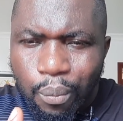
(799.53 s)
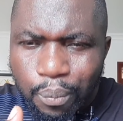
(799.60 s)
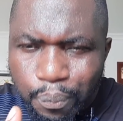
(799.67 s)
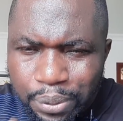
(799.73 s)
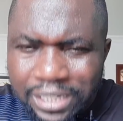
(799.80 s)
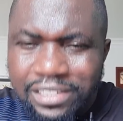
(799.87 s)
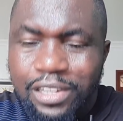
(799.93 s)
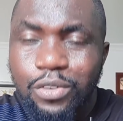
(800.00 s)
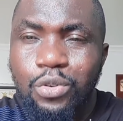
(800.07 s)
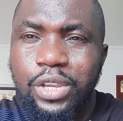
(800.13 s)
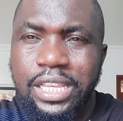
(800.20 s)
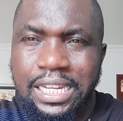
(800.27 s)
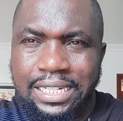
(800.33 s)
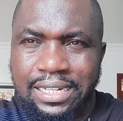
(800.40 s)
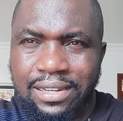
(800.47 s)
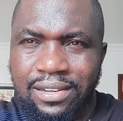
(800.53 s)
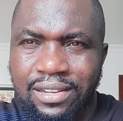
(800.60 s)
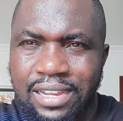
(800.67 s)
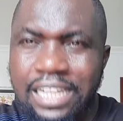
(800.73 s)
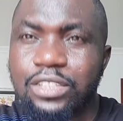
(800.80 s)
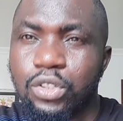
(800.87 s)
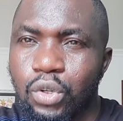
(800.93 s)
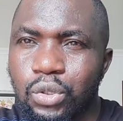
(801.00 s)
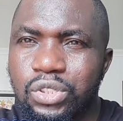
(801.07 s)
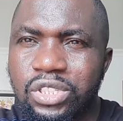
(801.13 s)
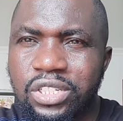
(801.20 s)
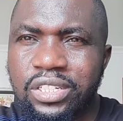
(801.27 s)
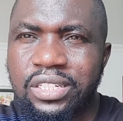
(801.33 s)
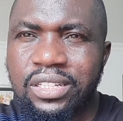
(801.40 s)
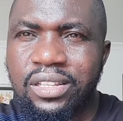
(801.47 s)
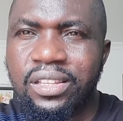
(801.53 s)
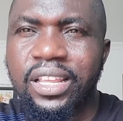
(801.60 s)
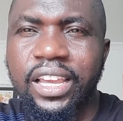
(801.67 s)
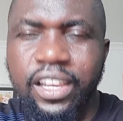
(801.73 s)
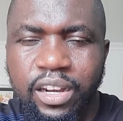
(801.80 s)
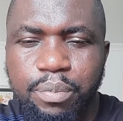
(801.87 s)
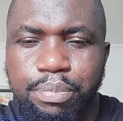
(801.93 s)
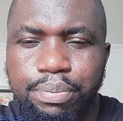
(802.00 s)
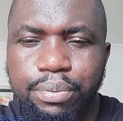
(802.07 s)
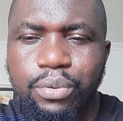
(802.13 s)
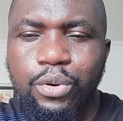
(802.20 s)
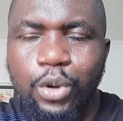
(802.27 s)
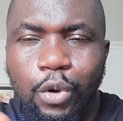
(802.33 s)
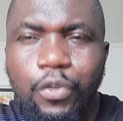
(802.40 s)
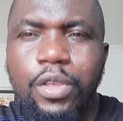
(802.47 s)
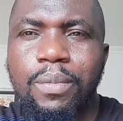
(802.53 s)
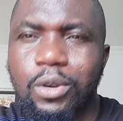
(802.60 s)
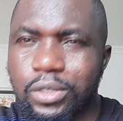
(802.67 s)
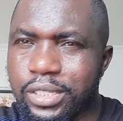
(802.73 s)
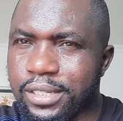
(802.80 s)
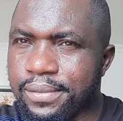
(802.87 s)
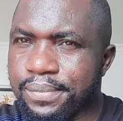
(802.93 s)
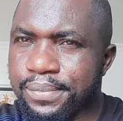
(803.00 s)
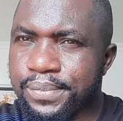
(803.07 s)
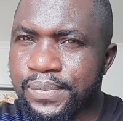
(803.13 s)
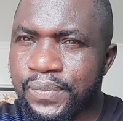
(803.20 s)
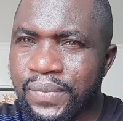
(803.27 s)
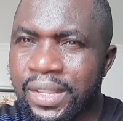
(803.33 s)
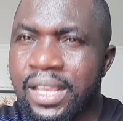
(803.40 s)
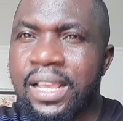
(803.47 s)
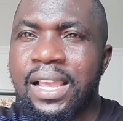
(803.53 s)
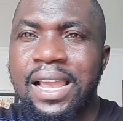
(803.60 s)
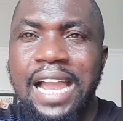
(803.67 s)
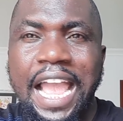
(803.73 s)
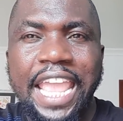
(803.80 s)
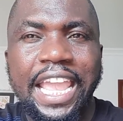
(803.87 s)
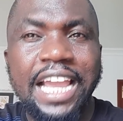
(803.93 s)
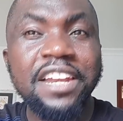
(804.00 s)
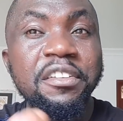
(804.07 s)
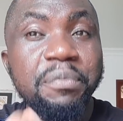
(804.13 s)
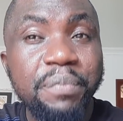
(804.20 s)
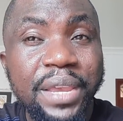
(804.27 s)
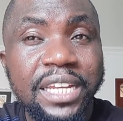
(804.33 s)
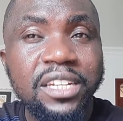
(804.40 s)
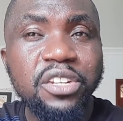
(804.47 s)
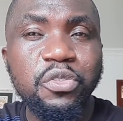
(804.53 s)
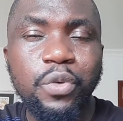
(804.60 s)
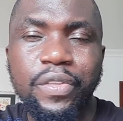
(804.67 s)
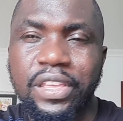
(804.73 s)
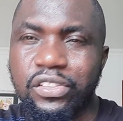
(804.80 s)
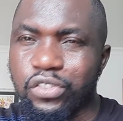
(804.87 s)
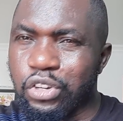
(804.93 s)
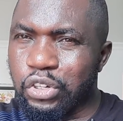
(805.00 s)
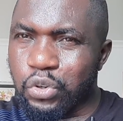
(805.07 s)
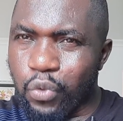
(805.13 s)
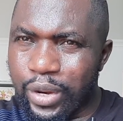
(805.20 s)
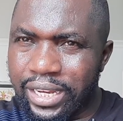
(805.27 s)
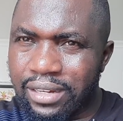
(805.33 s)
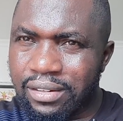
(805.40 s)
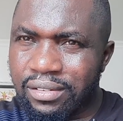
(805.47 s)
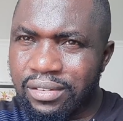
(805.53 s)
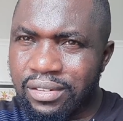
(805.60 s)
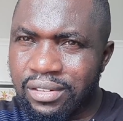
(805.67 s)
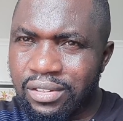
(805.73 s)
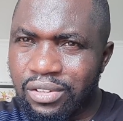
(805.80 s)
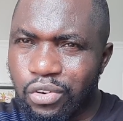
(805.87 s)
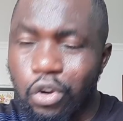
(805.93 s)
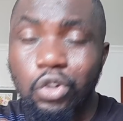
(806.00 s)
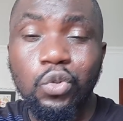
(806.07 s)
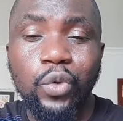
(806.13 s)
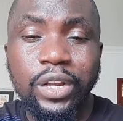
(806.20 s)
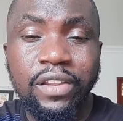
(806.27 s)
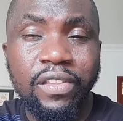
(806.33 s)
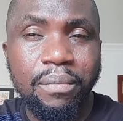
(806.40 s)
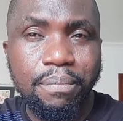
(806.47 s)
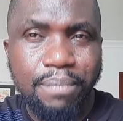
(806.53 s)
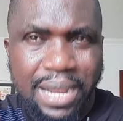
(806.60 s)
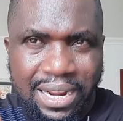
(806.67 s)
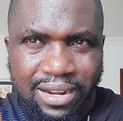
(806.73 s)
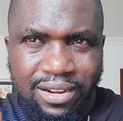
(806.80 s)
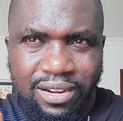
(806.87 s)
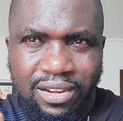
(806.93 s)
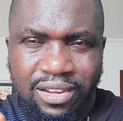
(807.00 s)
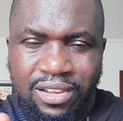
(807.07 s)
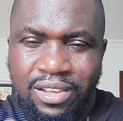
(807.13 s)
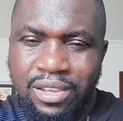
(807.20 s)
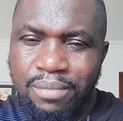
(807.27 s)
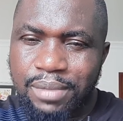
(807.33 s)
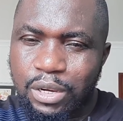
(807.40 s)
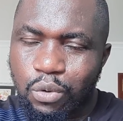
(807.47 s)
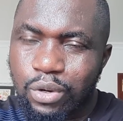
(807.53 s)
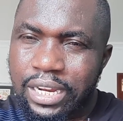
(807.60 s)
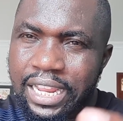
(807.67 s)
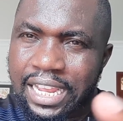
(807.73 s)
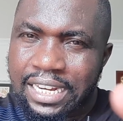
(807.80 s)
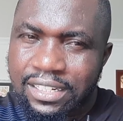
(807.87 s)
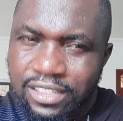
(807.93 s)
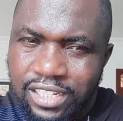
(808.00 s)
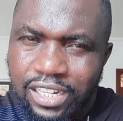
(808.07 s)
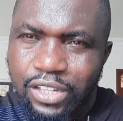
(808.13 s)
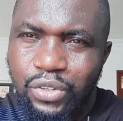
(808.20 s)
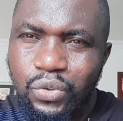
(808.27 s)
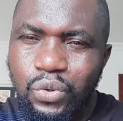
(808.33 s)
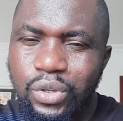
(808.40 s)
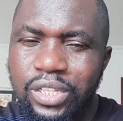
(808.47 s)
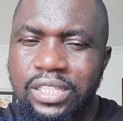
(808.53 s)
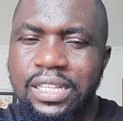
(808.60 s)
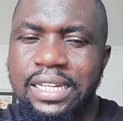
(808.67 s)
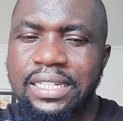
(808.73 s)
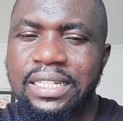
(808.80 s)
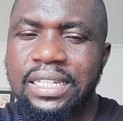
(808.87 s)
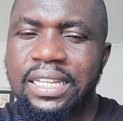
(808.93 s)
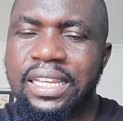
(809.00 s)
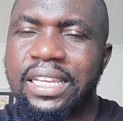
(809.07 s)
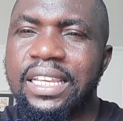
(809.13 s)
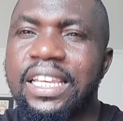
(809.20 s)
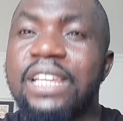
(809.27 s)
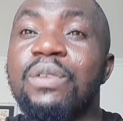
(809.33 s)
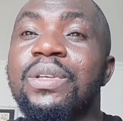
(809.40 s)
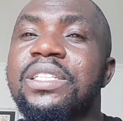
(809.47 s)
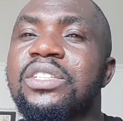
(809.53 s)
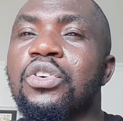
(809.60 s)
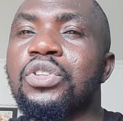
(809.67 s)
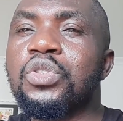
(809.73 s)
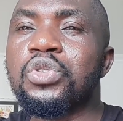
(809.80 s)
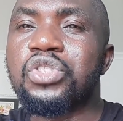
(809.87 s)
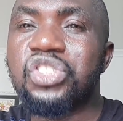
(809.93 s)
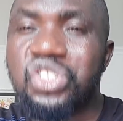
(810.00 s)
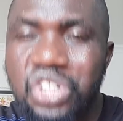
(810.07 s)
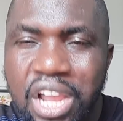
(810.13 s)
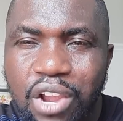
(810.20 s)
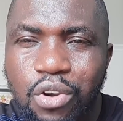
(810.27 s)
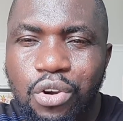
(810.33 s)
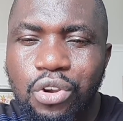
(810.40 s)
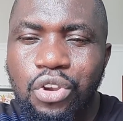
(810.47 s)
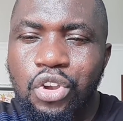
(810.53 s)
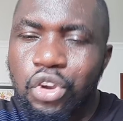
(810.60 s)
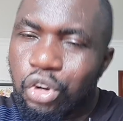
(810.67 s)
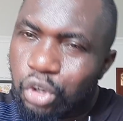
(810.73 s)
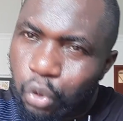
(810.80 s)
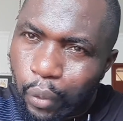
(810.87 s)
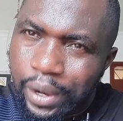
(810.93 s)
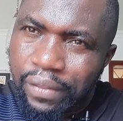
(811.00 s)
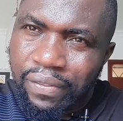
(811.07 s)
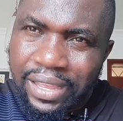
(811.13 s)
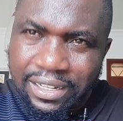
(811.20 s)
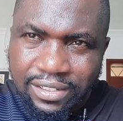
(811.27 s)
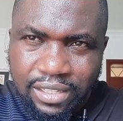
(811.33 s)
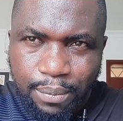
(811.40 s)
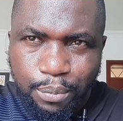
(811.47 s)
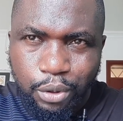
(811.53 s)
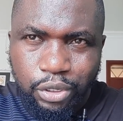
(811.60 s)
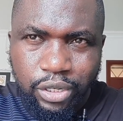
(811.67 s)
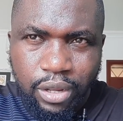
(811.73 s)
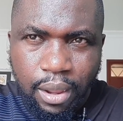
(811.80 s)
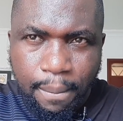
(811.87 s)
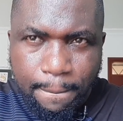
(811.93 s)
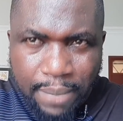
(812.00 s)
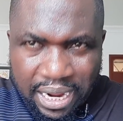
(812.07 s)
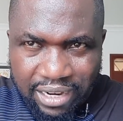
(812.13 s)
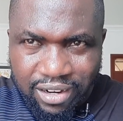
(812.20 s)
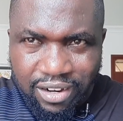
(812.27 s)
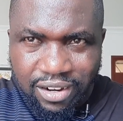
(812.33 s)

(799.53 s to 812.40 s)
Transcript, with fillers: President Kenyatta has lost the grip of the mountain. I can't bet whether he's going to win or to win them back, but what I can tell you is that he is going to struggle to win that support back.